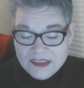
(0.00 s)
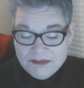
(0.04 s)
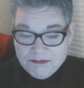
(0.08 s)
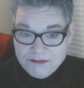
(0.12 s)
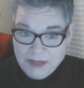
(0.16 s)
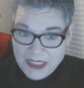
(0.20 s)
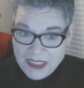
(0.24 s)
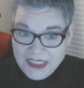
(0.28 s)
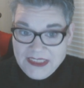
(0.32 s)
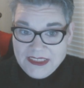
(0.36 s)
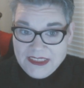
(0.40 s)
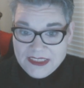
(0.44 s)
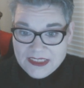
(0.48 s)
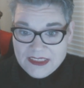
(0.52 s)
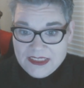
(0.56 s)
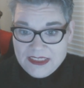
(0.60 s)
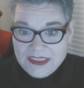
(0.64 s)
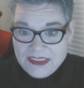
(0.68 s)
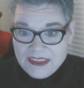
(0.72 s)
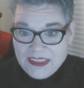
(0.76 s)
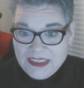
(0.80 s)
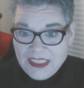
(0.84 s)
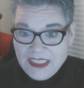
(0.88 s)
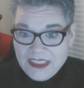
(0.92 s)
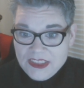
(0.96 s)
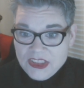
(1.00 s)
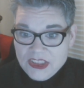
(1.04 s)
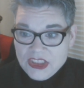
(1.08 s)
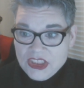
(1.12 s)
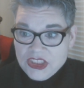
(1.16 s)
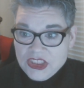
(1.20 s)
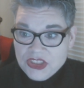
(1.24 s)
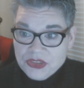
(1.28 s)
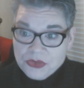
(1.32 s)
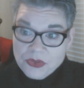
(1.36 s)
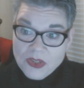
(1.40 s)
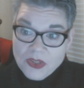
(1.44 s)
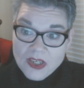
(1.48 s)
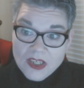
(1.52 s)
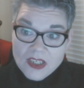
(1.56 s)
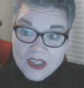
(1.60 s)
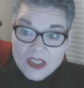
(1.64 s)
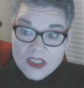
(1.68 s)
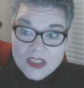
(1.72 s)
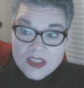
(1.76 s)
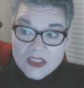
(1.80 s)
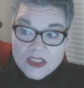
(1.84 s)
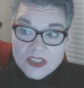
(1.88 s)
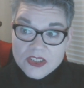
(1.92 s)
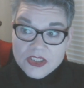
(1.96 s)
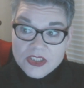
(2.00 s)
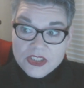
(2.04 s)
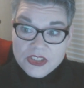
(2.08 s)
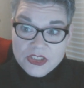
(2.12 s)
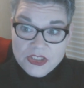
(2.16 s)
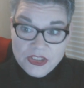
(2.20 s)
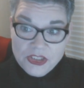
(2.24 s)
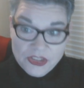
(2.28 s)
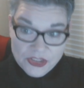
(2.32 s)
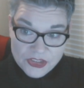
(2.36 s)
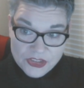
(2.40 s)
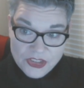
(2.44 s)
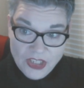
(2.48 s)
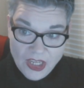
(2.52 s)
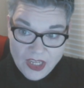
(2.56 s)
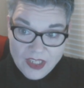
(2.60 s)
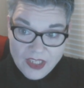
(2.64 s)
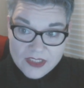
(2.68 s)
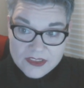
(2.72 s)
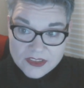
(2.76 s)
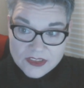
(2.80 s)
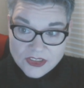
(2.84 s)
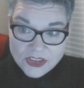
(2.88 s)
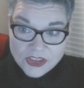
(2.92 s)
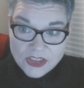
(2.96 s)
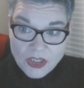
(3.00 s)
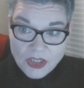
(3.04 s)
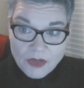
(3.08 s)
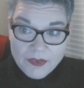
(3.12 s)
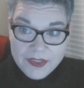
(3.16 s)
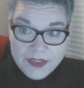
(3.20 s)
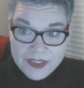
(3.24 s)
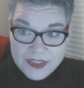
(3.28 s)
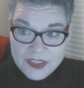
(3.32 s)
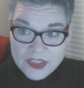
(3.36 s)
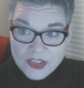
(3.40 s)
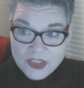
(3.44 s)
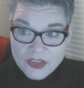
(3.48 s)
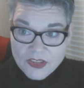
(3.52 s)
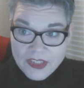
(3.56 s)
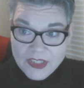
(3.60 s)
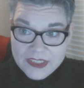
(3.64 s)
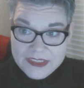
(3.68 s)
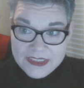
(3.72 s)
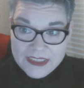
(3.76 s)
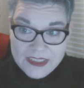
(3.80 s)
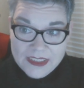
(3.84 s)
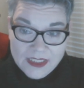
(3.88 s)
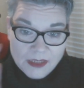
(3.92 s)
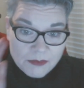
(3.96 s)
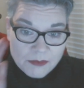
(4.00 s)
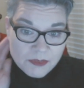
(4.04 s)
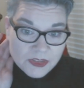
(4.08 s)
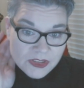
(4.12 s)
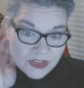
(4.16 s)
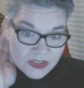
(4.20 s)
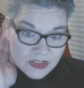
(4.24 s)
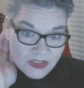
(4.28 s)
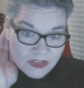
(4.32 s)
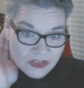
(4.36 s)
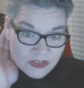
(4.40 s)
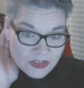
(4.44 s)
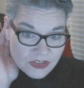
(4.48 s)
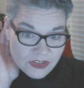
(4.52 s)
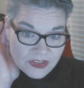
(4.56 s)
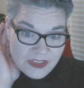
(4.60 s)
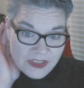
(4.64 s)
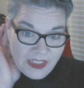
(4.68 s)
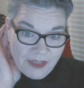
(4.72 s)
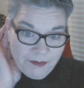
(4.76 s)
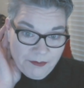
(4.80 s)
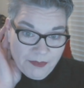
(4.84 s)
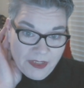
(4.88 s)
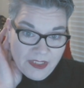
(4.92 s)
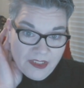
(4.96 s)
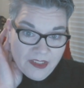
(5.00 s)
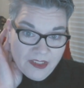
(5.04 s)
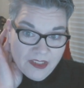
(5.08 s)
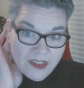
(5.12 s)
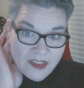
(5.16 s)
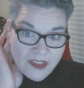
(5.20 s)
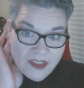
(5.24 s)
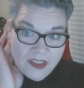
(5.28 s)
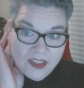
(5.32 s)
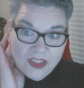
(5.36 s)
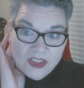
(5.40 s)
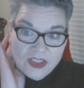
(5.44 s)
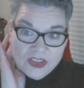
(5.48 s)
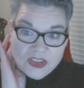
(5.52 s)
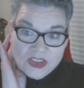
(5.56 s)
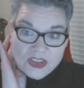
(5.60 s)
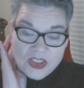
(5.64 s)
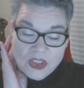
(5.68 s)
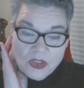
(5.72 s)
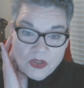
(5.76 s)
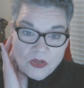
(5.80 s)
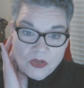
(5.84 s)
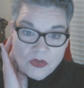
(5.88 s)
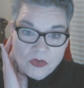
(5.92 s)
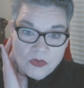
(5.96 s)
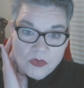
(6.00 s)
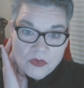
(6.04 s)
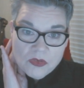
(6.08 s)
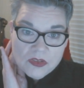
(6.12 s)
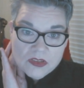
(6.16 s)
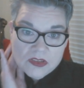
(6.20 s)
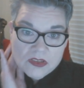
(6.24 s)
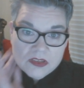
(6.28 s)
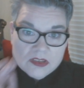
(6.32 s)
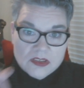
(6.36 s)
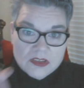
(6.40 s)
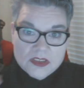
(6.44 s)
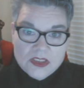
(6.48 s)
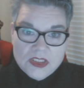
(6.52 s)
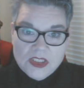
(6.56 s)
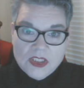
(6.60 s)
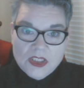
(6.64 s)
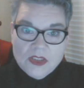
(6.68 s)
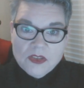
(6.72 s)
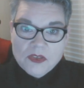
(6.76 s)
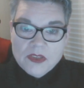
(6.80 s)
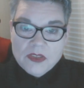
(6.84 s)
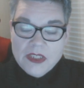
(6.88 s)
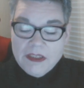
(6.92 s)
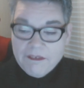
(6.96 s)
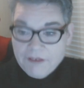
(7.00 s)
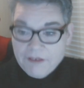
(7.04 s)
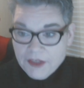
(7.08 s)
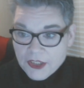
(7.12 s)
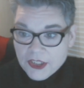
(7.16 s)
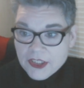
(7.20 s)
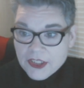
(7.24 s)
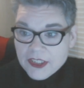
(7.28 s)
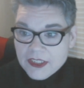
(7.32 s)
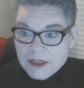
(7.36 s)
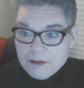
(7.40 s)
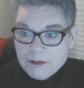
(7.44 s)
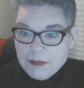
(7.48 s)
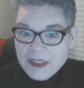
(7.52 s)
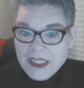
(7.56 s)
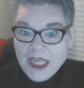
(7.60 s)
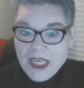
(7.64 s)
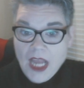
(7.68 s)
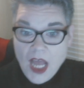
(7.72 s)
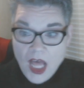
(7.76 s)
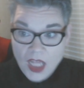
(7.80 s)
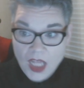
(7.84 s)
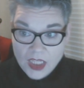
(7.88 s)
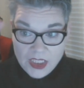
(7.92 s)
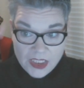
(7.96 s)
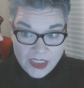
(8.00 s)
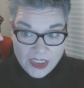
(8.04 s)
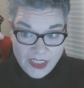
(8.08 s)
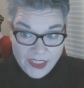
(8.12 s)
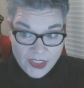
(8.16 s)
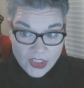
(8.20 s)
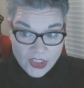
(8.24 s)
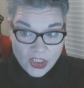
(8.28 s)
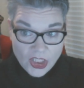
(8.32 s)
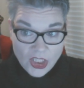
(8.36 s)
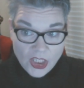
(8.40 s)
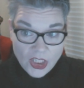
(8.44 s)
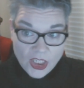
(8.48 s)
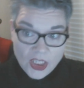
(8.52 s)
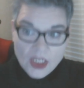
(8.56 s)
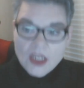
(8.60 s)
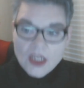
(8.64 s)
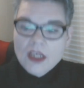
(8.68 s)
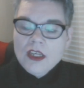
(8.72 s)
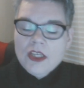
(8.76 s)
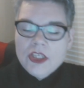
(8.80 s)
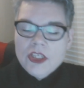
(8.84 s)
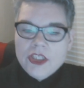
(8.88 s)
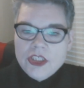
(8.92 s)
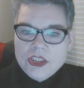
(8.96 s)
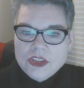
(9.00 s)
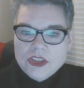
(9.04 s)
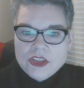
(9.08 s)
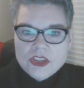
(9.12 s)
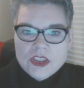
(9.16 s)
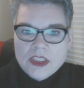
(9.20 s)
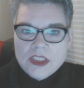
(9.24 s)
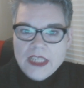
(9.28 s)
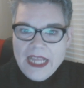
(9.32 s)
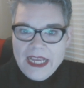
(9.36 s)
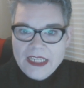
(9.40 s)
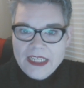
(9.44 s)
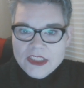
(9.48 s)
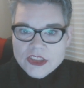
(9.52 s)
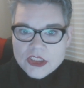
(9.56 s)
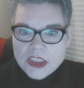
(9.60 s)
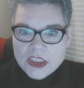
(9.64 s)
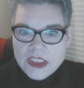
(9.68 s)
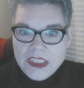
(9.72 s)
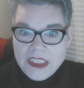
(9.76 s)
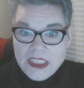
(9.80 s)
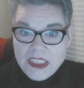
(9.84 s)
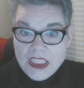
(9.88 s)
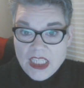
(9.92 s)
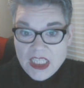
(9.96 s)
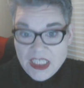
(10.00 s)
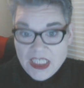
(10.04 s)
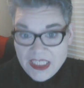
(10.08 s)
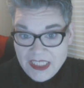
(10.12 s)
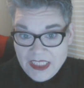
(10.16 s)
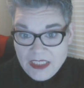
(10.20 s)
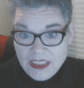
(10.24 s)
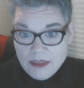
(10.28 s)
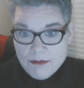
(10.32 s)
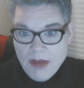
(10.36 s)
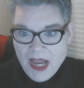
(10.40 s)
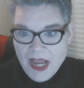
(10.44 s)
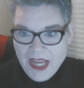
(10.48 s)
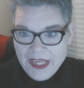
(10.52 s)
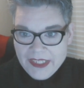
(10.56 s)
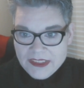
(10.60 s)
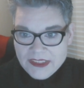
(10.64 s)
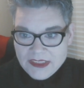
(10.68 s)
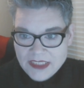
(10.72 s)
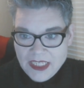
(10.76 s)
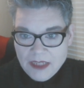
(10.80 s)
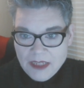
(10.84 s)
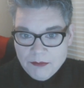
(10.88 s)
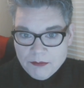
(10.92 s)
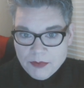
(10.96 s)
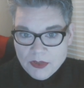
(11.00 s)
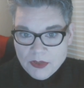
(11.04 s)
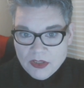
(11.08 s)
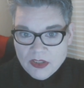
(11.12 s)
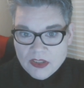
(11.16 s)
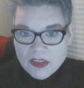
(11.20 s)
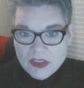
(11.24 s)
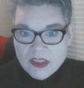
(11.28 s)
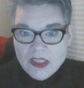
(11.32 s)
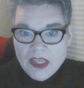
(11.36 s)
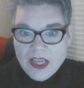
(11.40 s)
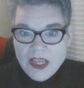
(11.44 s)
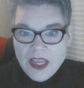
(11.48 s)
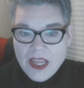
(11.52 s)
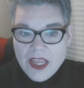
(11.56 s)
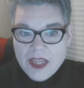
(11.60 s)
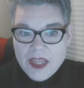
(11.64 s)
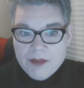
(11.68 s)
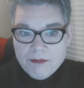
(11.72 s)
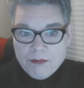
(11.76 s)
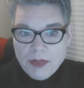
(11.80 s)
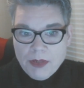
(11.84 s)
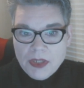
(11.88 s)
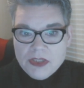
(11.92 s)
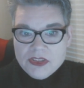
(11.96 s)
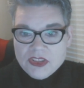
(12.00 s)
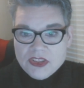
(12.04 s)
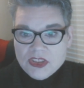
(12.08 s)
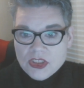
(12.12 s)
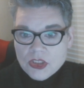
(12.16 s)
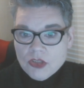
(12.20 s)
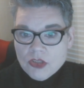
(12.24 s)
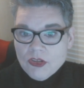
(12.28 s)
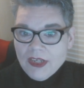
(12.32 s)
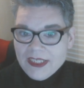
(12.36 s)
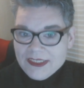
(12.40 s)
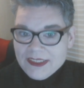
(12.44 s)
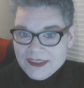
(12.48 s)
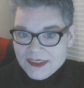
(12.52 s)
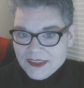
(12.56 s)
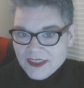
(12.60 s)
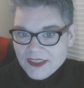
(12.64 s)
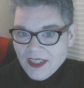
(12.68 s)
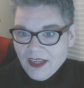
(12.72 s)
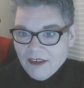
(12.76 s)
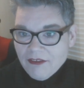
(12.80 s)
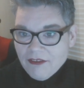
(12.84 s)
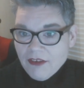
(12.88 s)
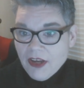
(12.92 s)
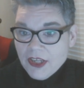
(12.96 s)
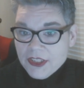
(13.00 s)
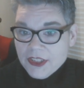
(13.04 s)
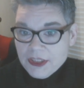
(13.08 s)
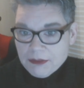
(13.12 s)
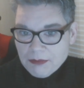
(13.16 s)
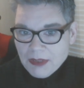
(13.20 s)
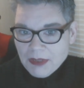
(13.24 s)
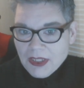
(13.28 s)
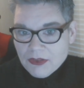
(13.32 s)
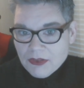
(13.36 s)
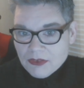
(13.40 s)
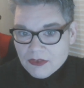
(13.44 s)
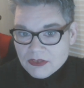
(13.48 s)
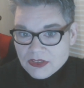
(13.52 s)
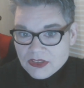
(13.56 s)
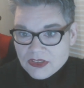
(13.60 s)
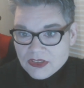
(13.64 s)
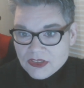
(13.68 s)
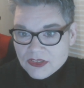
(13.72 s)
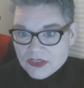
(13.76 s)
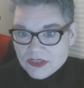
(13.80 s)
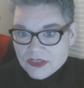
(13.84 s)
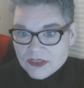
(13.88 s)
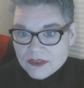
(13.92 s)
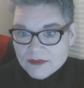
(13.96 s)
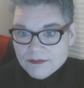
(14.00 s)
basically saying to you, you're not showing the correct income disclosure statement. So you know, if you're going to be a leader, you should actually lead by example and post the correct stuff on your posts.